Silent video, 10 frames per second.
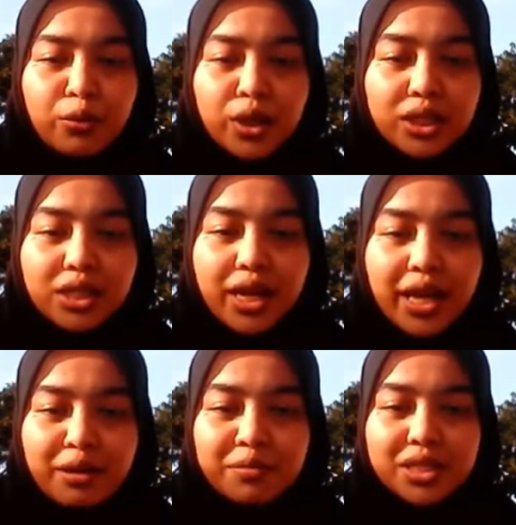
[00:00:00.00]
Water
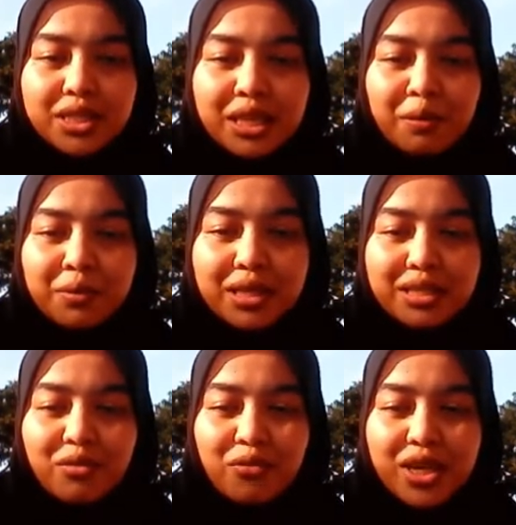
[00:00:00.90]
helps keep
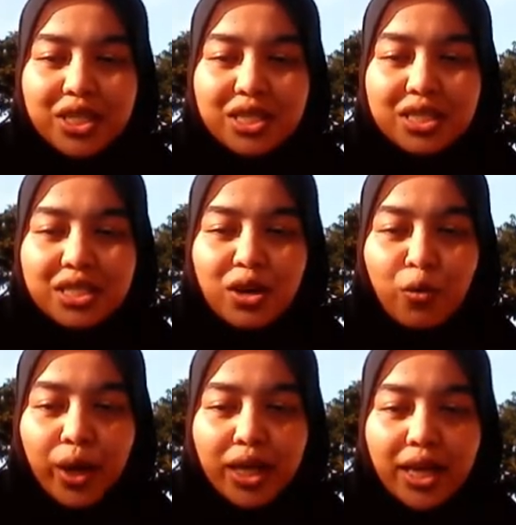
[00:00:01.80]
these infections
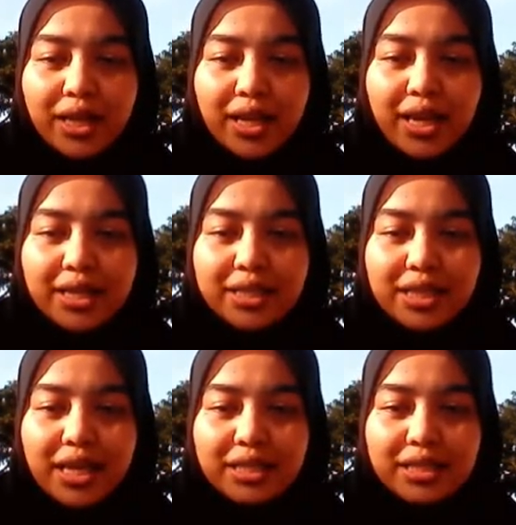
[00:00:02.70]
away and
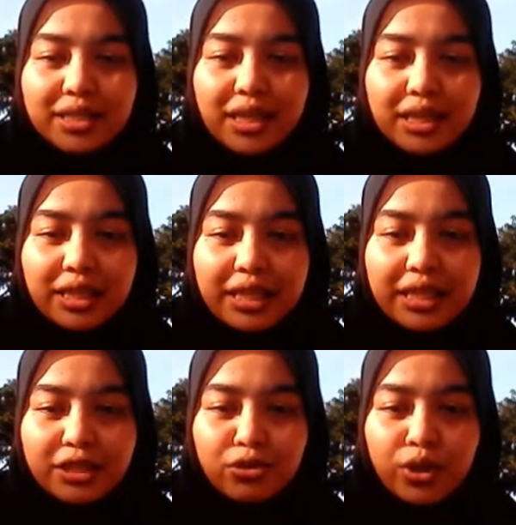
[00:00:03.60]
acts as a
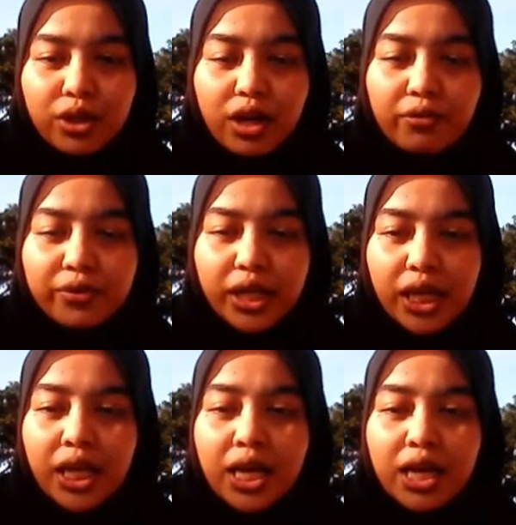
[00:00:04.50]
catalyst to
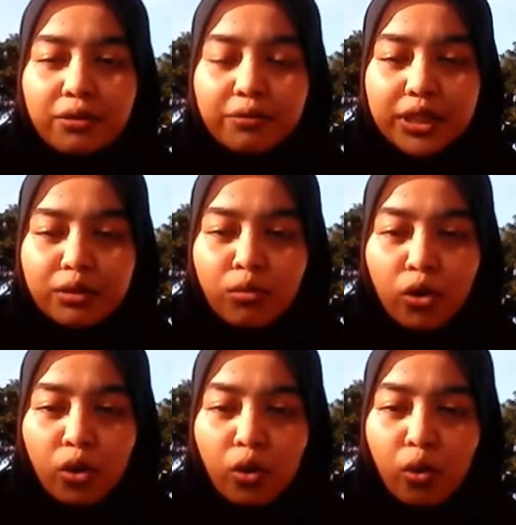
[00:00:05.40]
recovery.
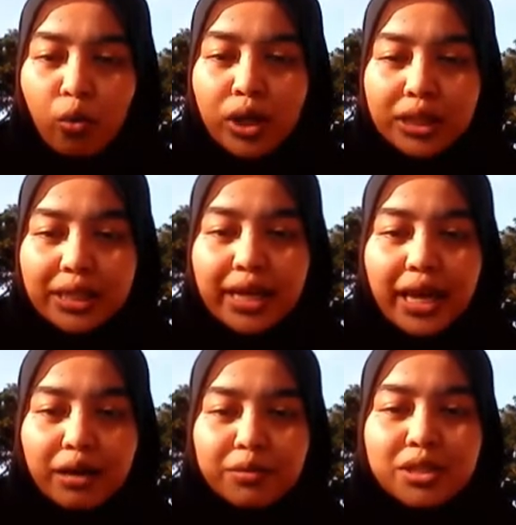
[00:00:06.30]
Furthermore, water
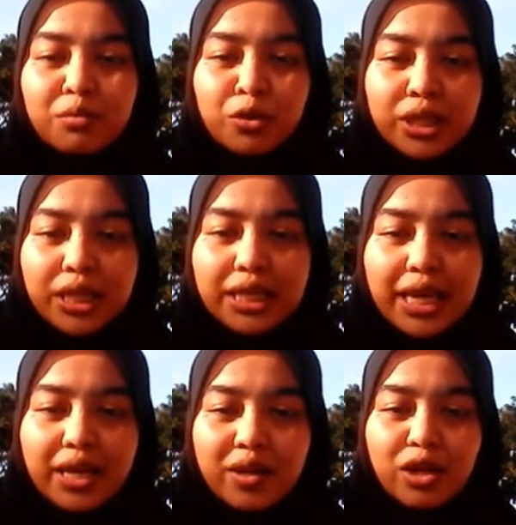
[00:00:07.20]
helps body
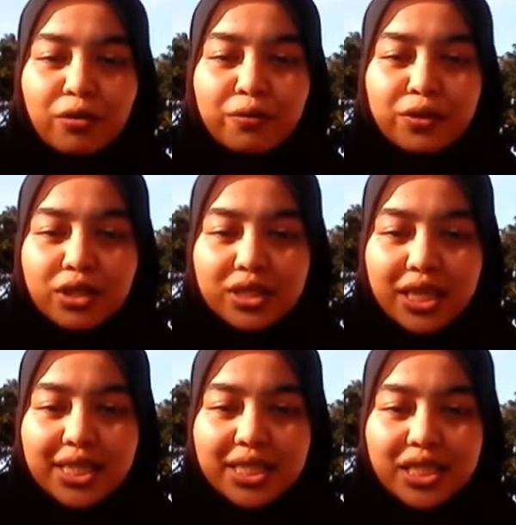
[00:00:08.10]
get rid of
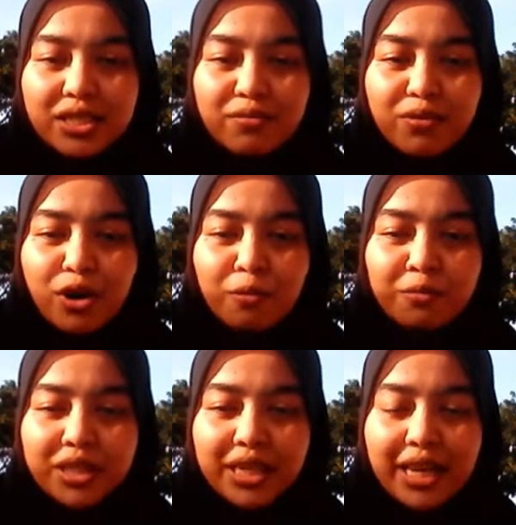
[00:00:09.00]
toxins
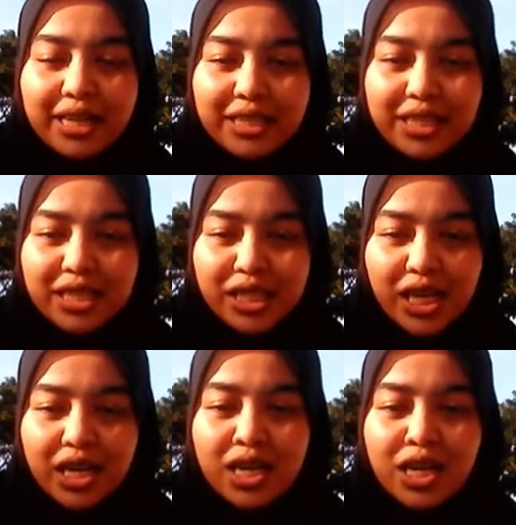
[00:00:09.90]
from the
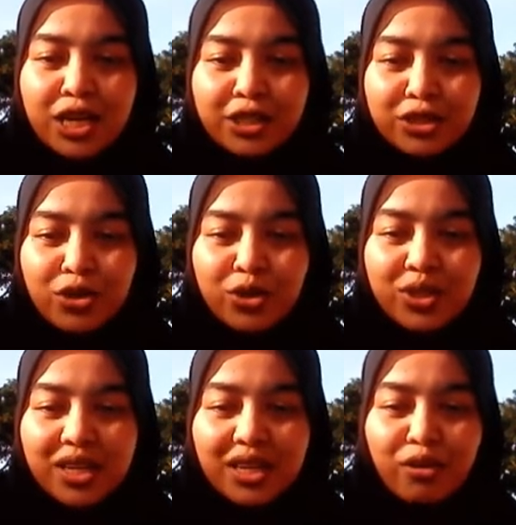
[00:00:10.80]
anesthesia. So
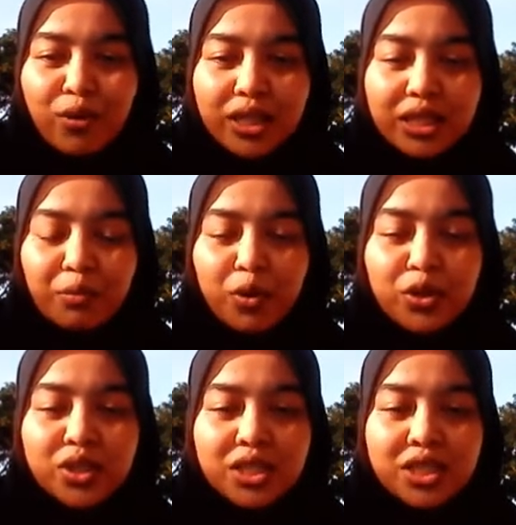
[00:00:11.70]
drinking water
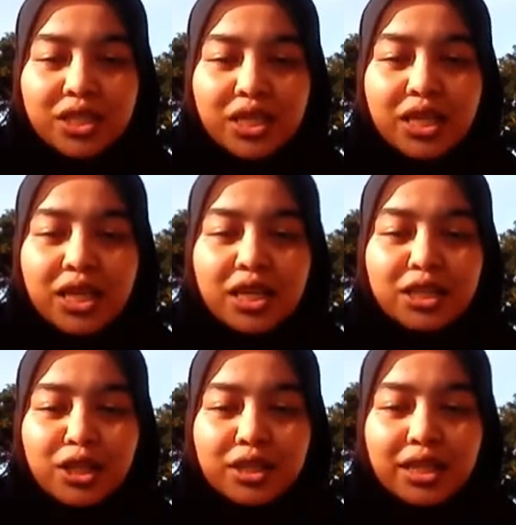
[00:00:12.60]
post-surgery,
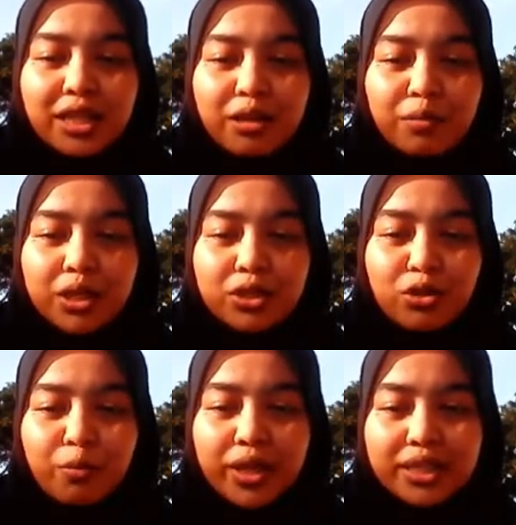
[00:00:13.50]
total hip
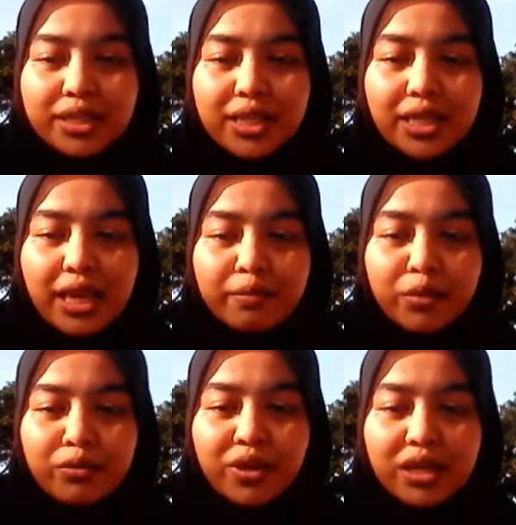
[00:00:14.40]
arthroplasty can
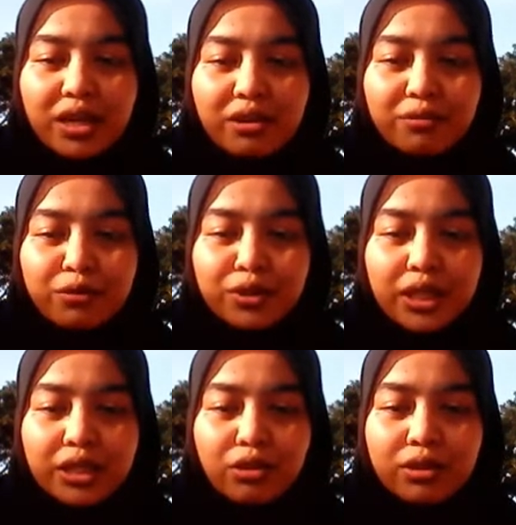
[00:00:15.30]
be very helpful
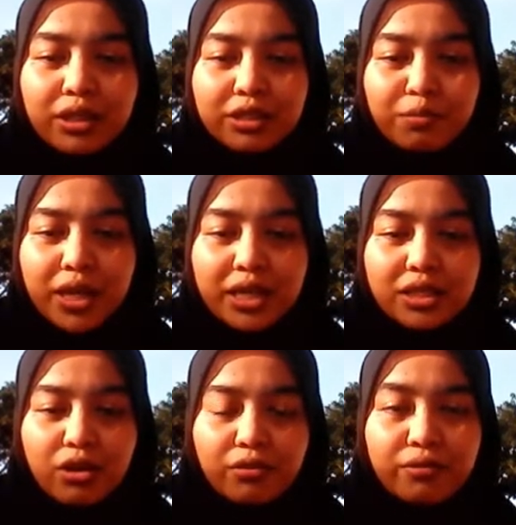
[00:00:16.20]
in all
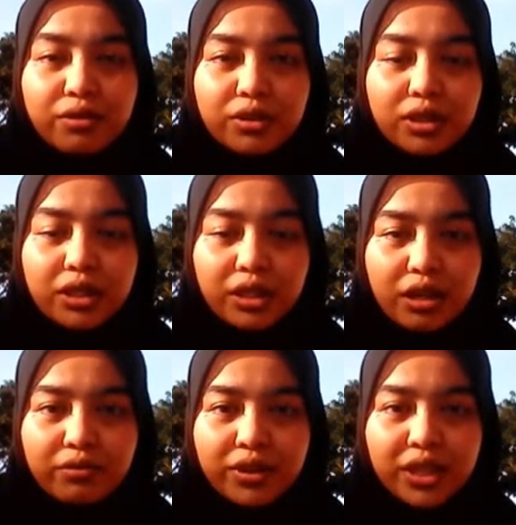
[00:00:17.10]
aspects of
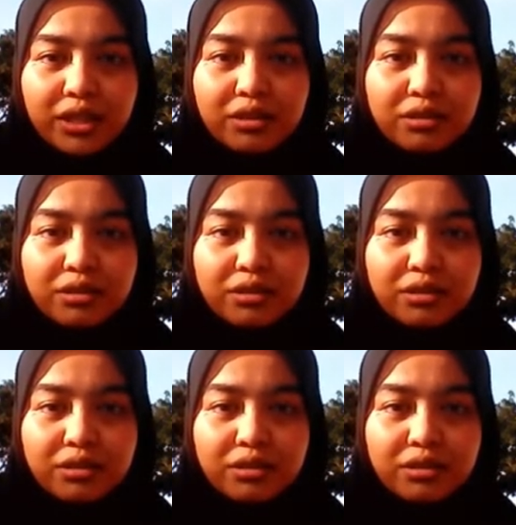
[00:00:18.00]
recovery.